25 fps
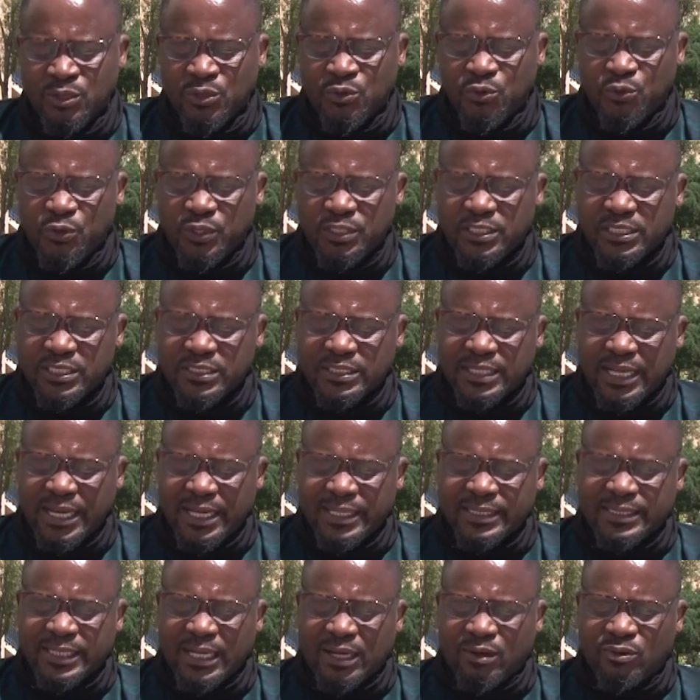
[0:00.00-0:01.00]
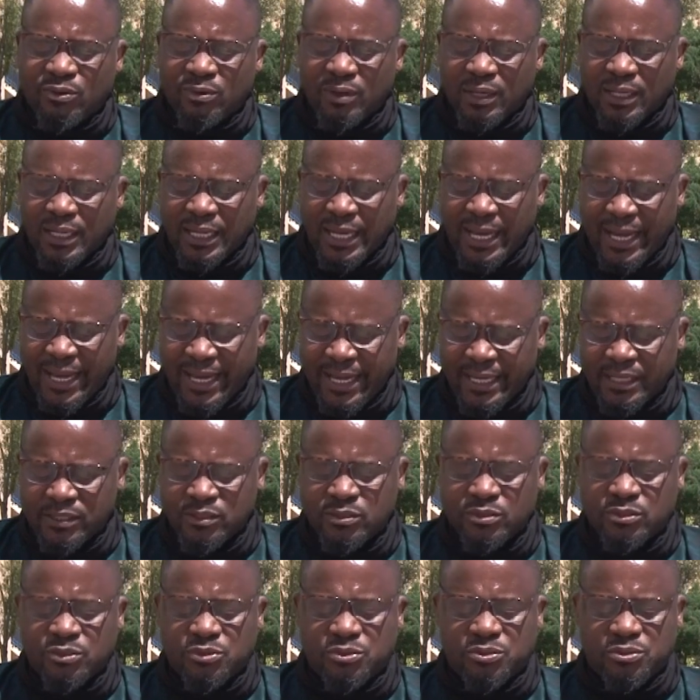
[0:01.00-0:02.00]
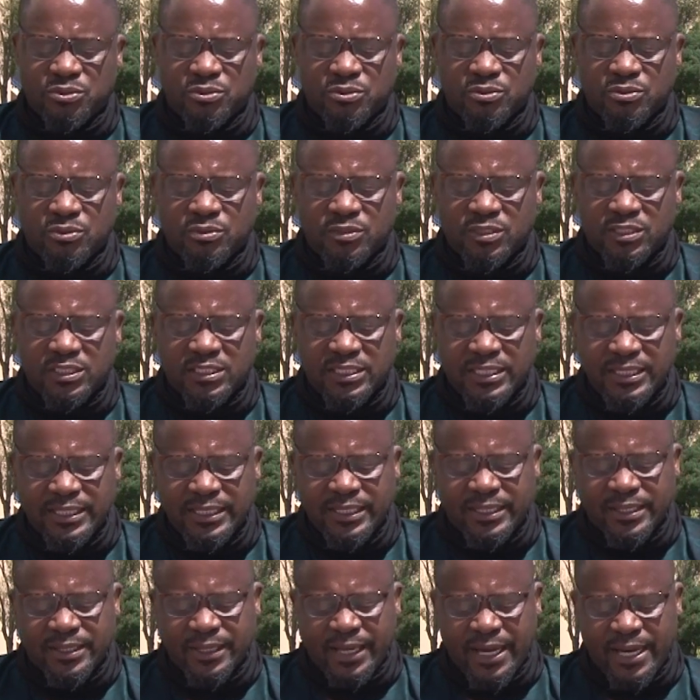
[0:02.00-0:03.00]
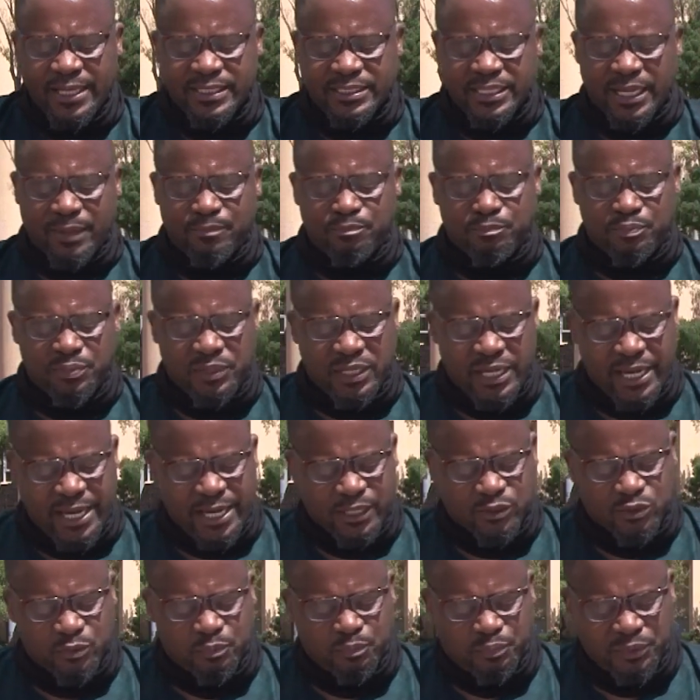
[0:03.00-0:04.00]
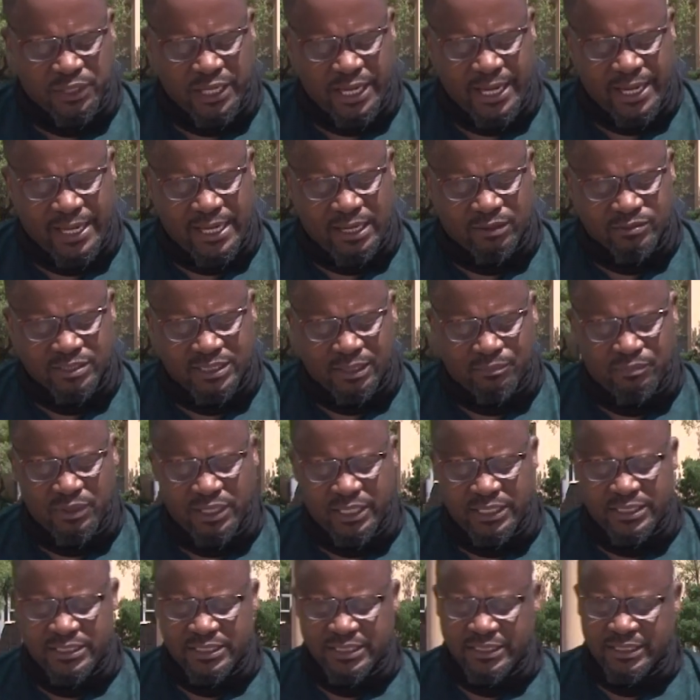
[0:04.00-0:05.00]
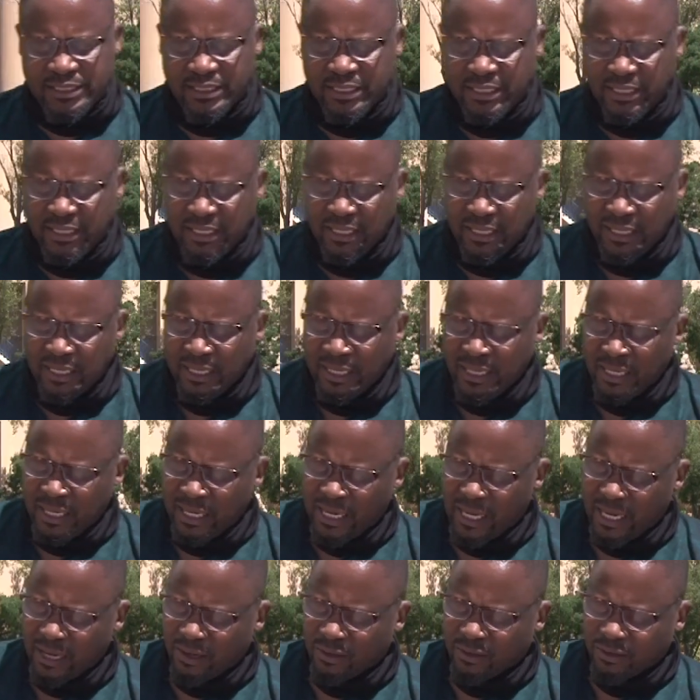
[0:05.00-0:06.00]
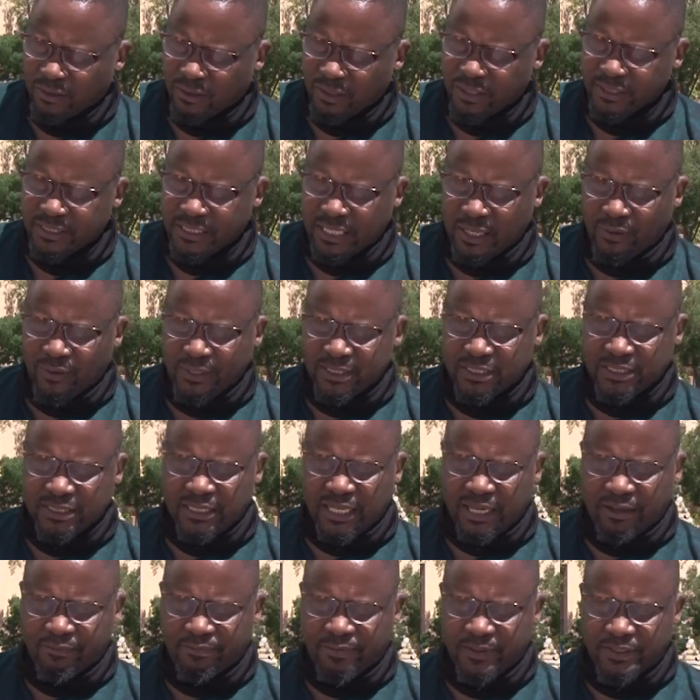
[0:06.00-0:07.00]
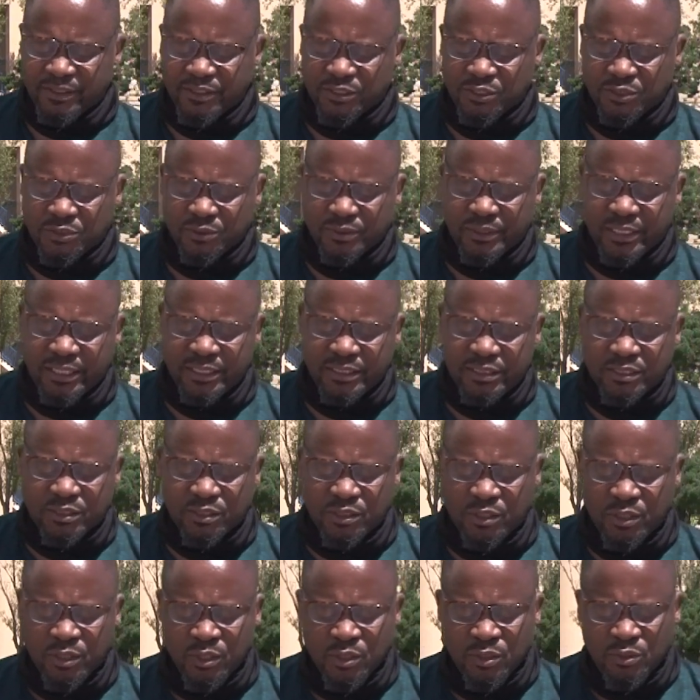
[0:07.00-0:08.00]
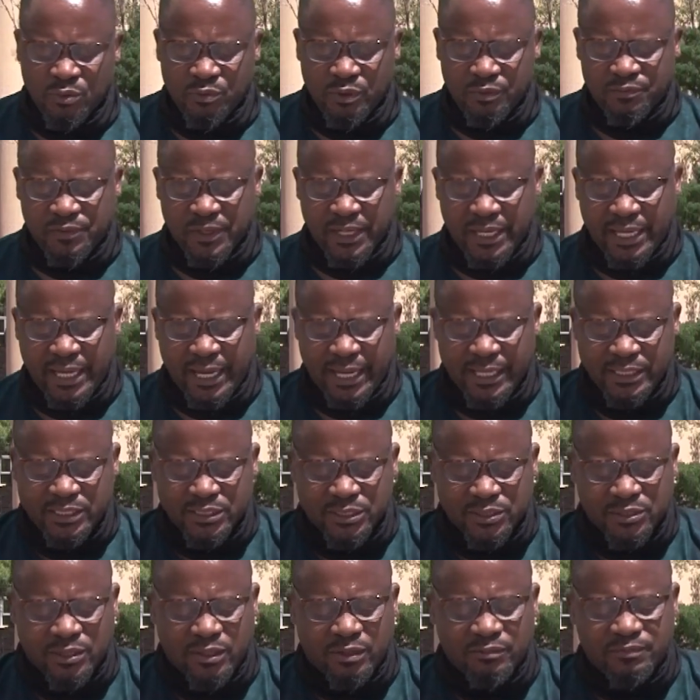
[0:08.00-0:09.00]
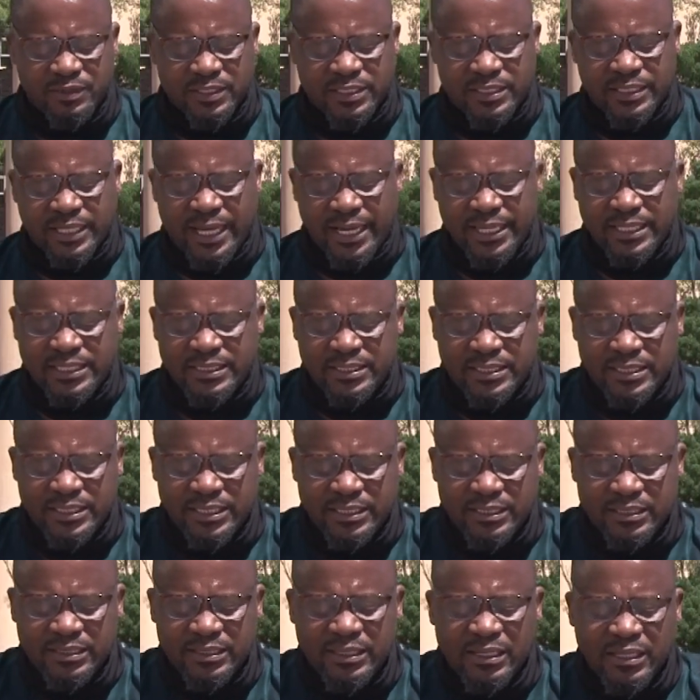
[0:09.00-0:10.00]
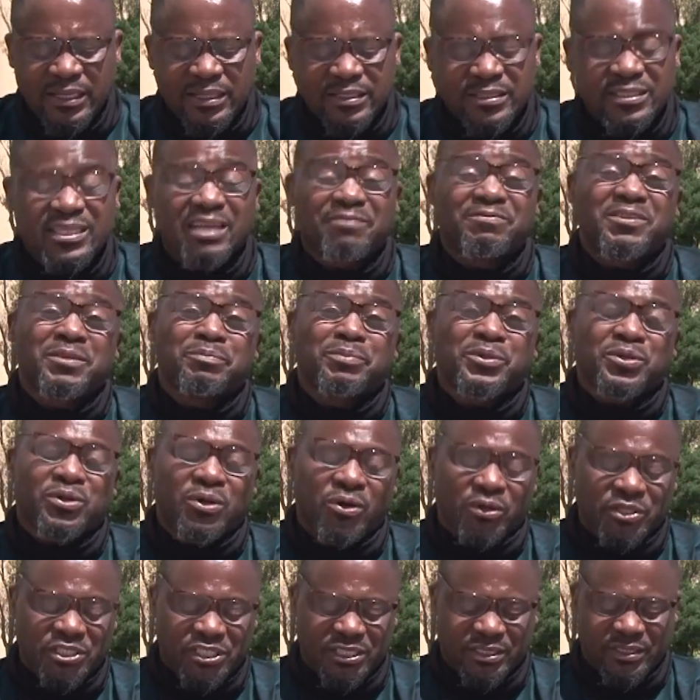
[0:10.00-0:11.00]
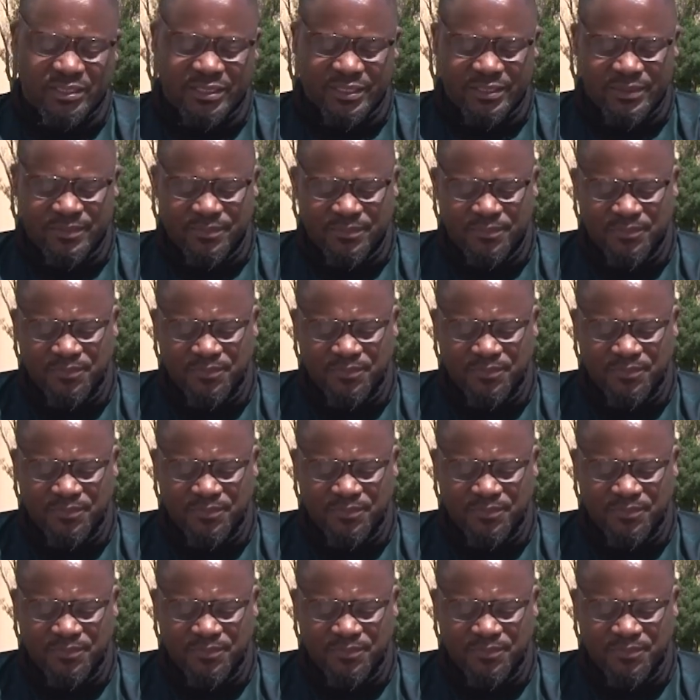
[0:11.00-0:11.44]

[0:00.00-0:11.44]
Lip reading: which is that I would like to see greater peer-to-peer accountability across our staff and students with regard to COVID-19 safety precautions.